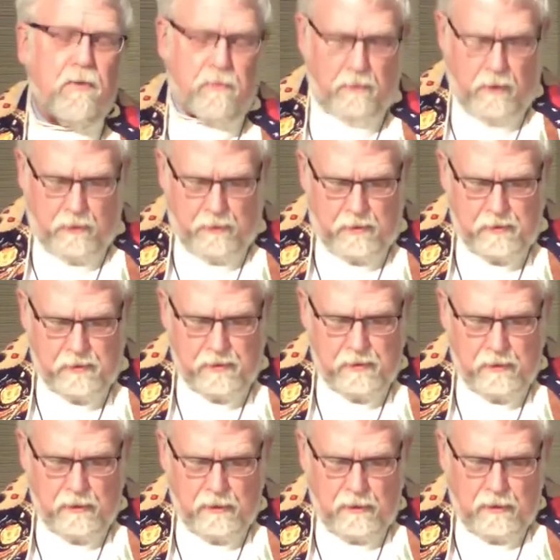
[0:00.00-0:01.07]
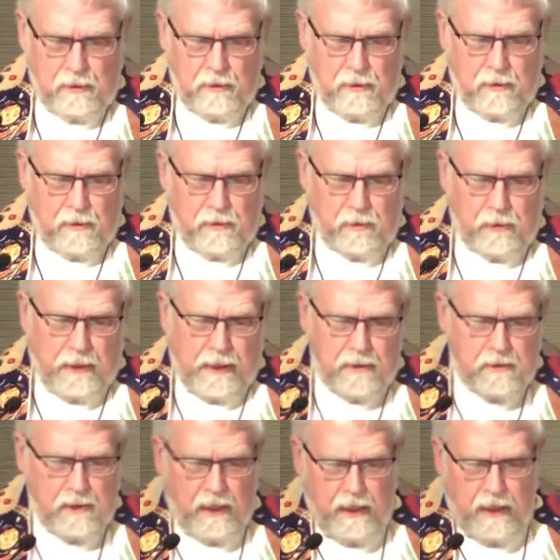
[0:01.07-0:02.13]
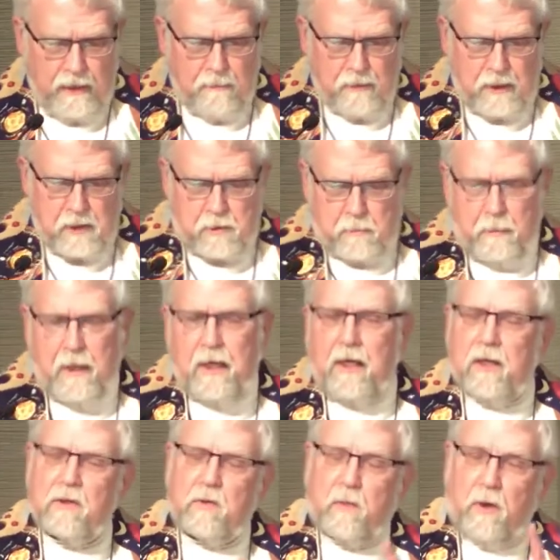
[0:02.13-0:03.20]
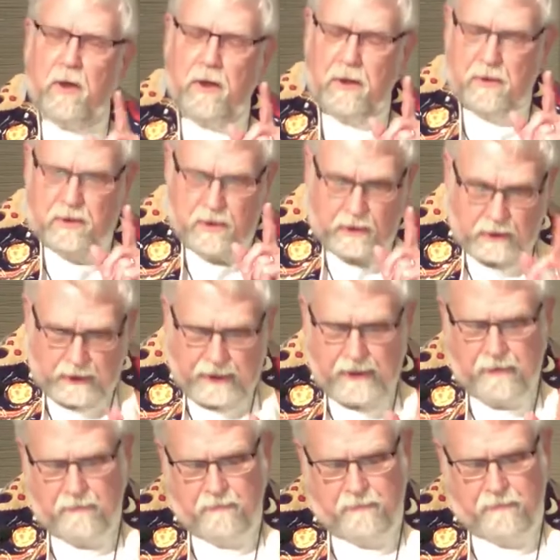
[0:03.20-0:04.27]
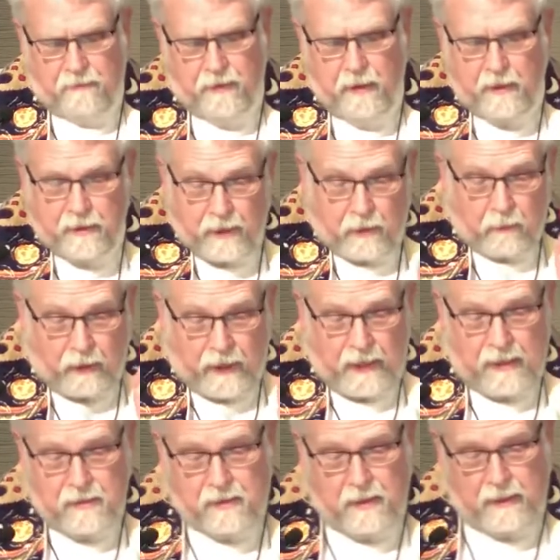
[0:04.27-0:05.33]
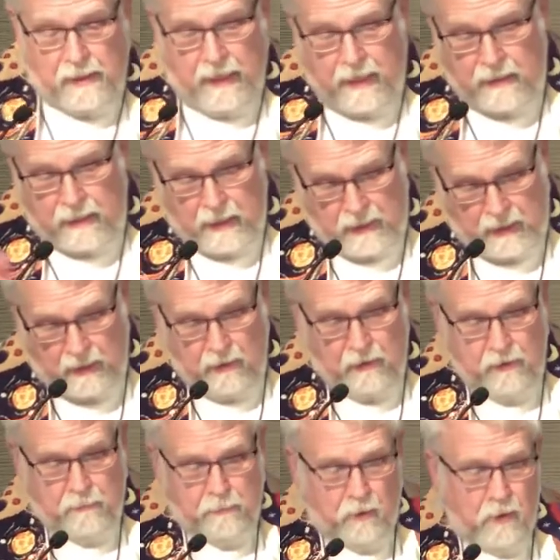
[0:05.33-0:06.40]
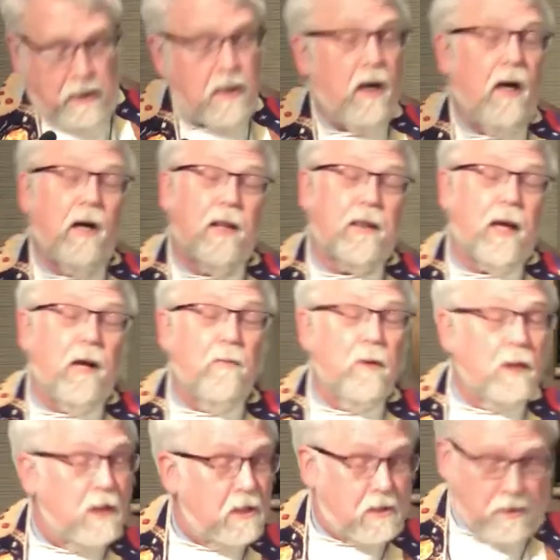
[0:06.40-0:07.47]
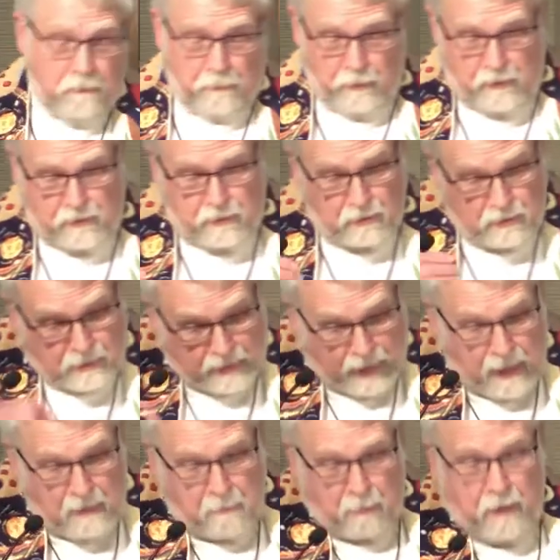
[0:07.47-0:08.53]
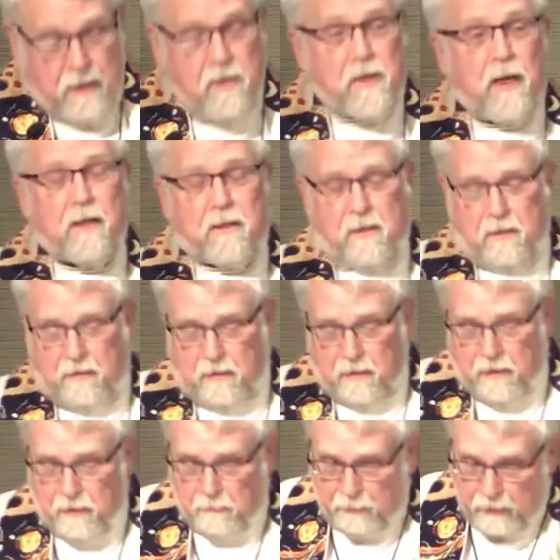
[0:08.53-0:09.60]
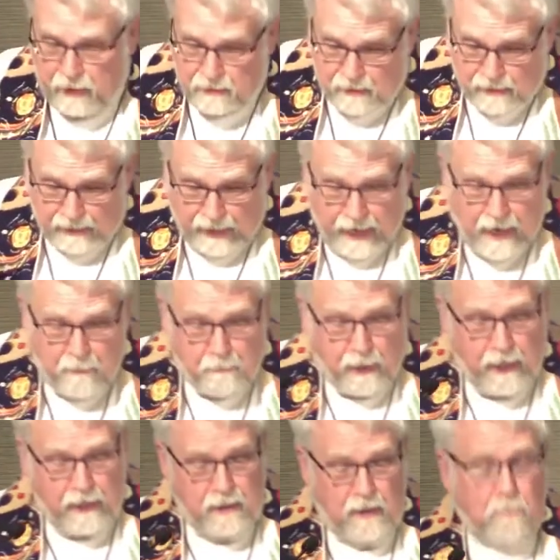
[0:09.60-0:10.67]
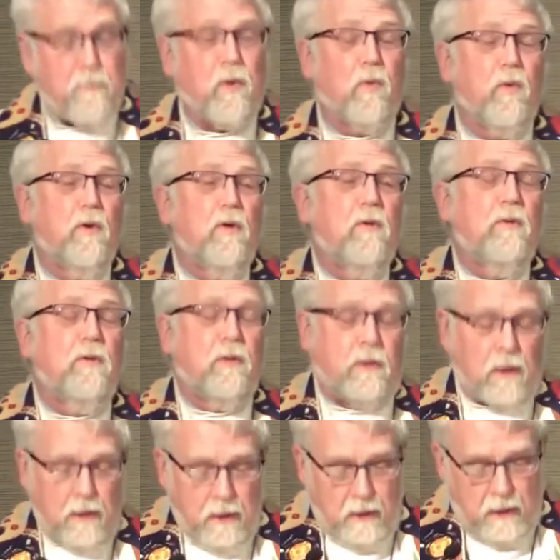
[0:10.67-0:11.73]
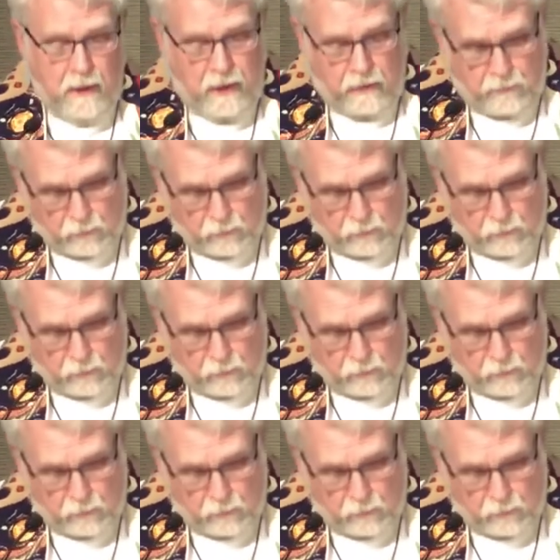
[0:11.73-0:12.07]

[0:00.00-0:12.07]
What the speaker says: throwers. Throughout time, they speak his words, live. They raise the dead. They heal the brokenhearted. They release the prisoners. They bring justice to the oppressed. They bind up the wounds of